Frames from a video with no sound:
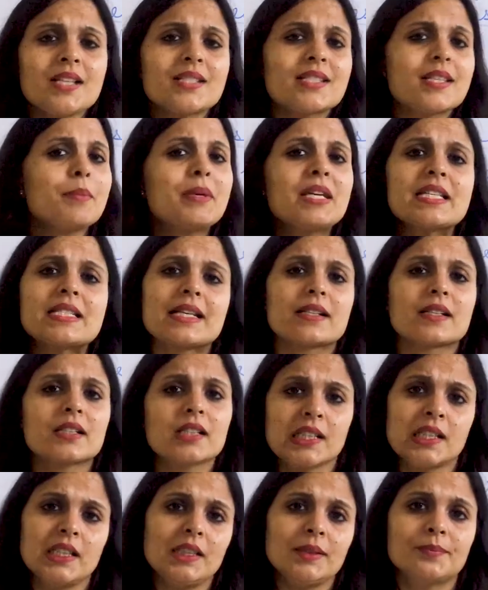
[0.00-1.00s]
Simi is a
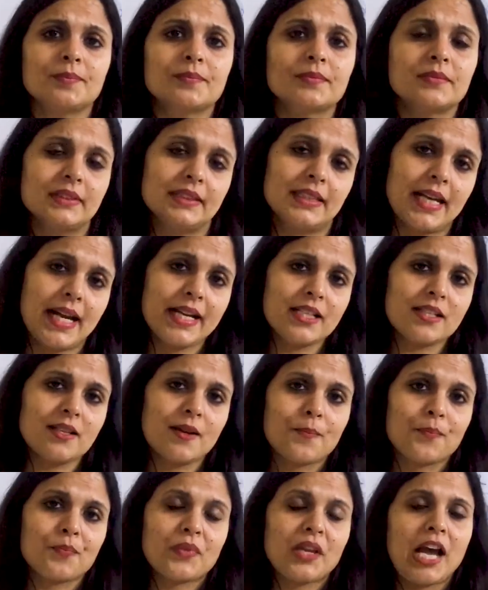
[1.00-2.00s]
girl, right?
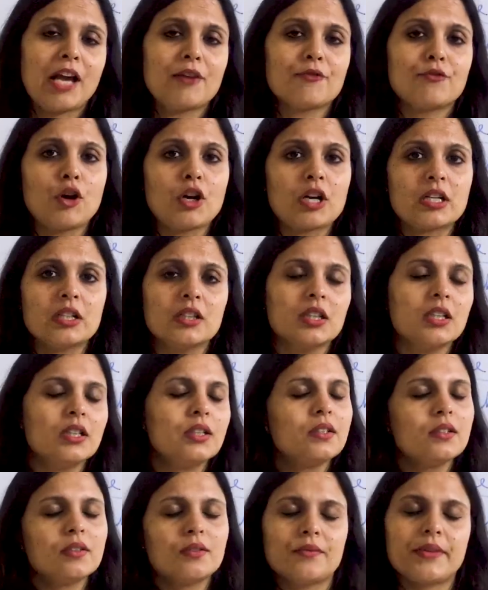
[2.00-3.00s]
And for
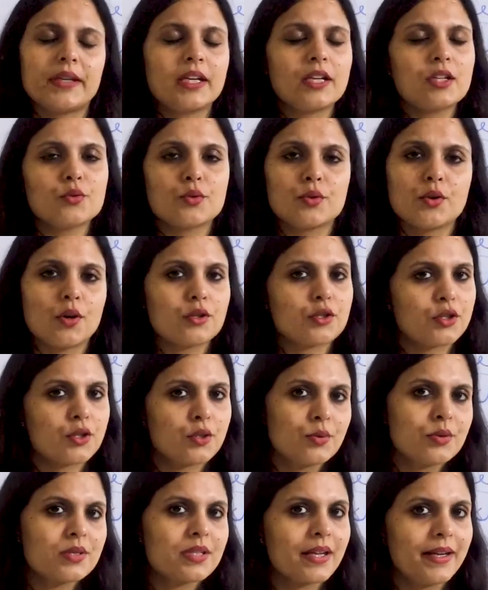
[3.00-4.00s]
girl, we do not
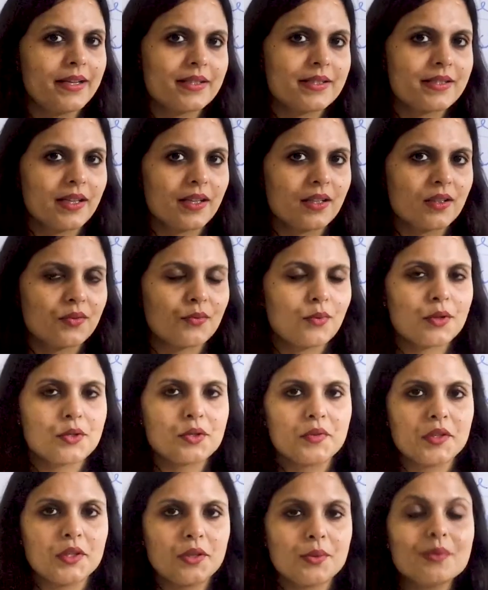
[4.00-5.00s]
use itself. What do
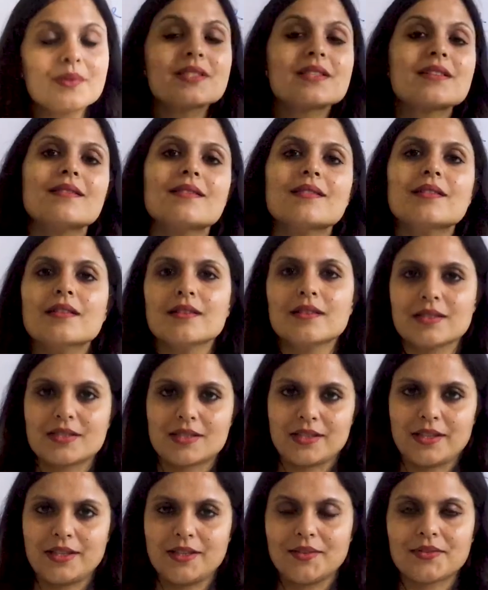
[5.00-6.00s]
we use?
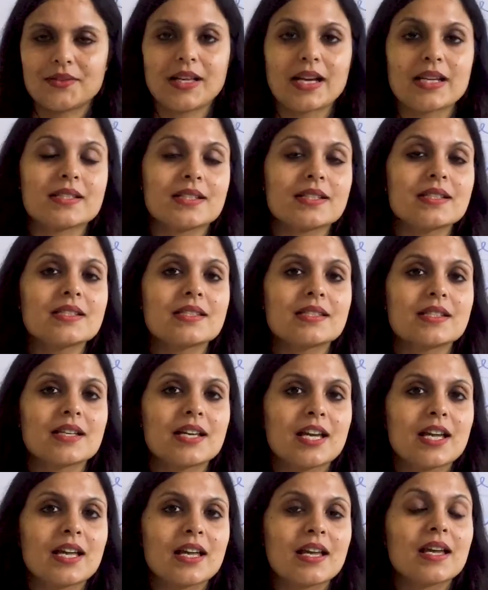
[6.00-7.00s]
Herself. That is
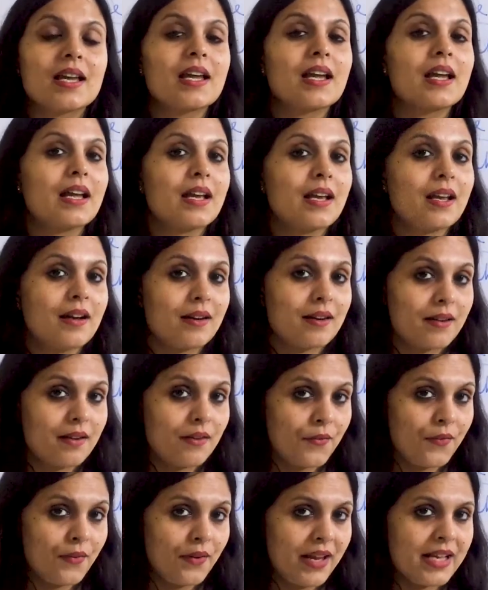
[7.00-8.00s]

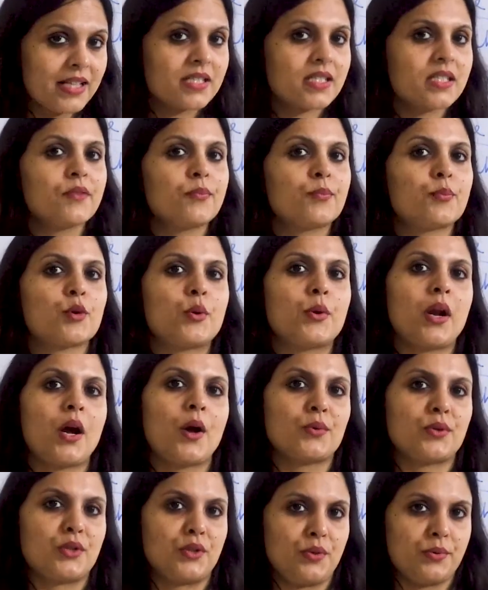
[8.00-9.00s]
reflexive
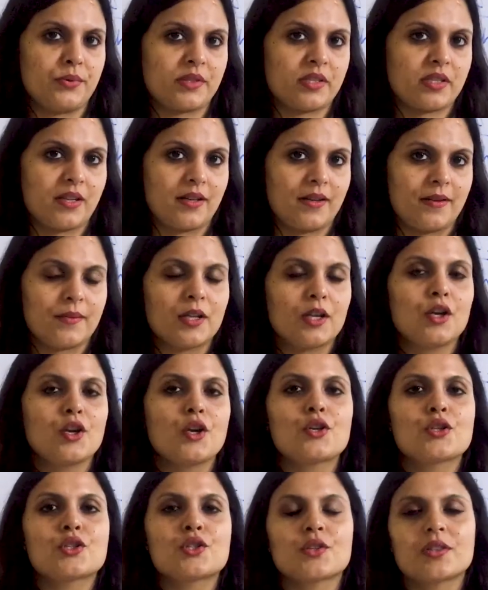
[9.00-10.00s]
pronoun used here.
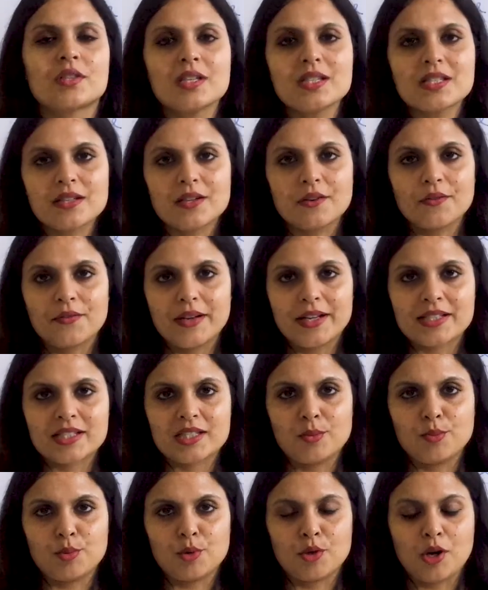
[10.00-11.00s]
So this
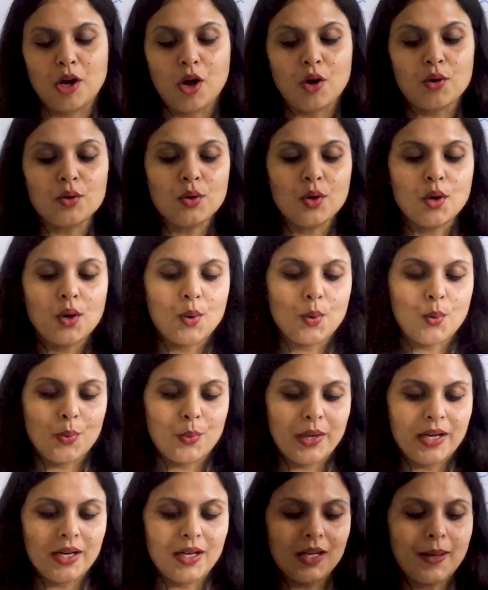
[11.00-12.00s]
reflexive pronoun
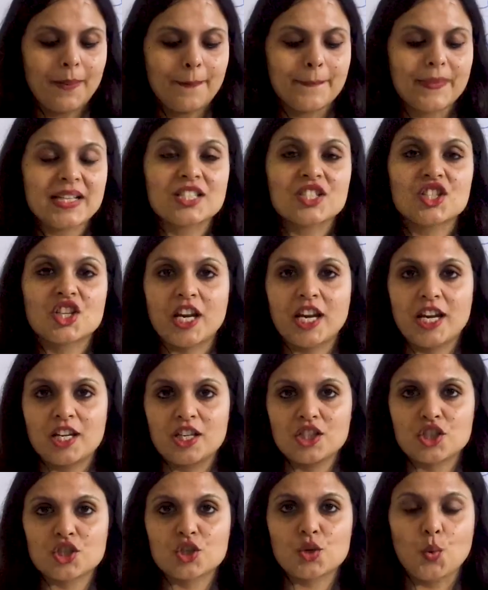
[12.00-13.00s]
will be
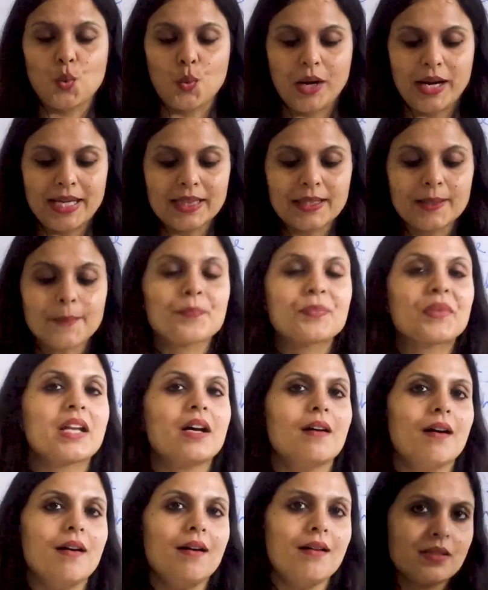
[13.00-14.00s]
changed with
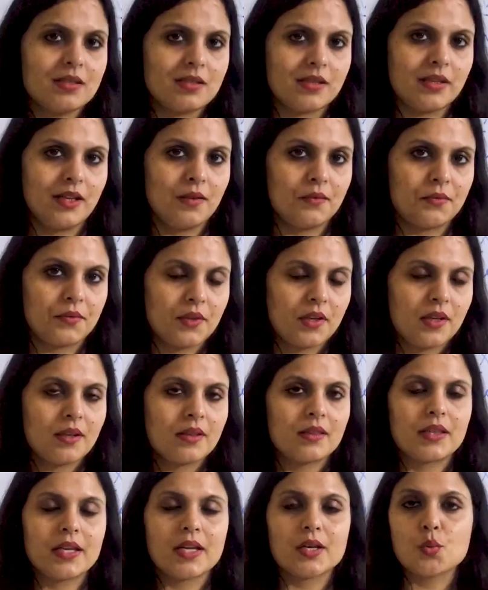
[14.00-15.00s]
herself.
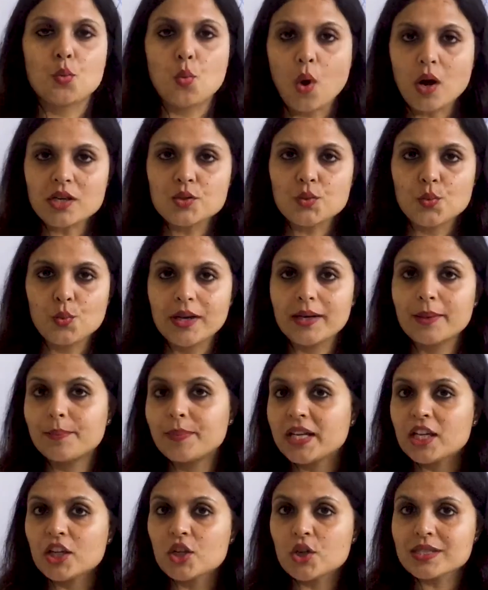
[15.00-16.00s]
Then what will
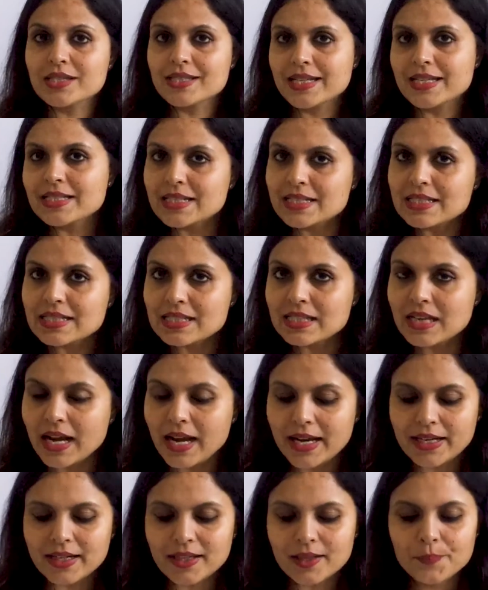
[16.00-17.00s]
be your sentence
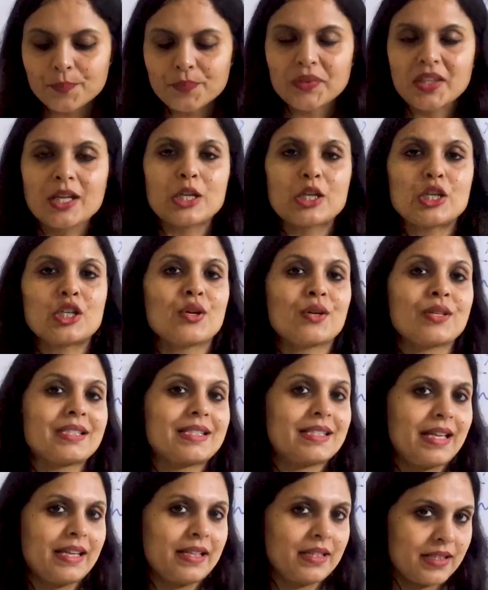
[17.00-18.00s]
like? Your
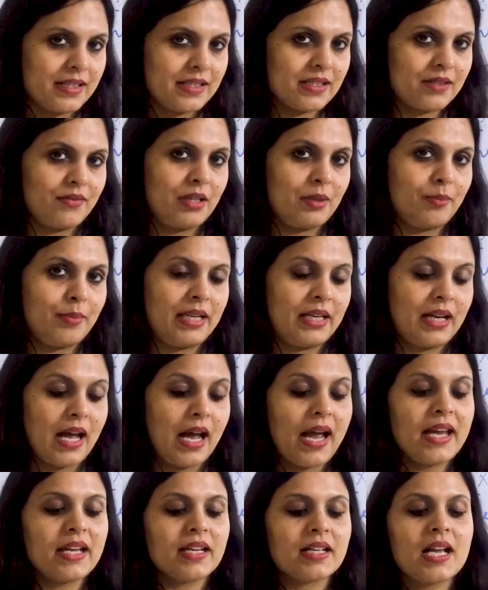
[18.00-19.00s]
sentence will be
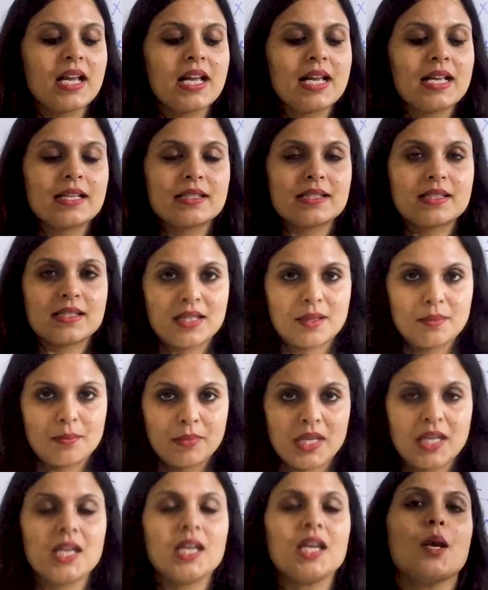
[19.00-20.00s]
like,
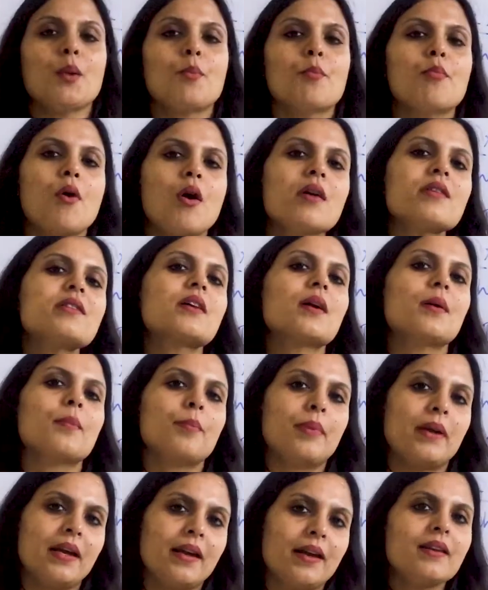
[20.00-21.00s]
Simi bought a
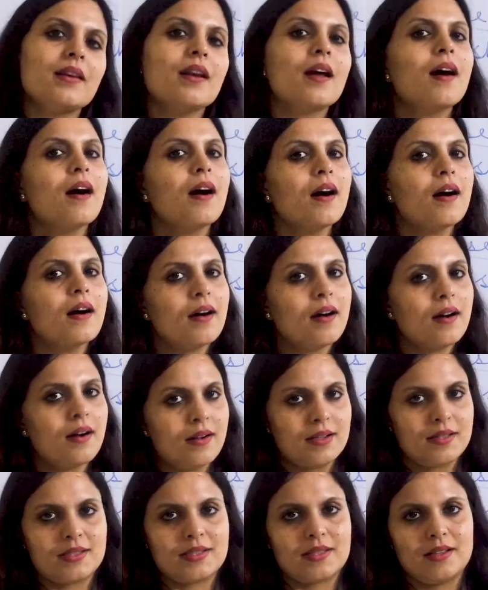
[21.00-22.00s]
pen
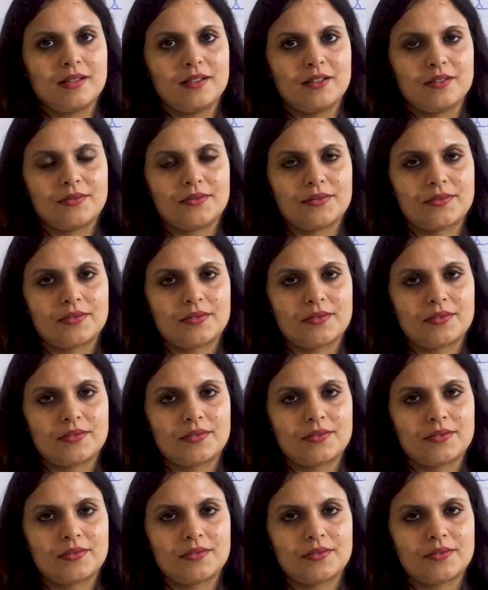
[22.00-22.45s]
herself.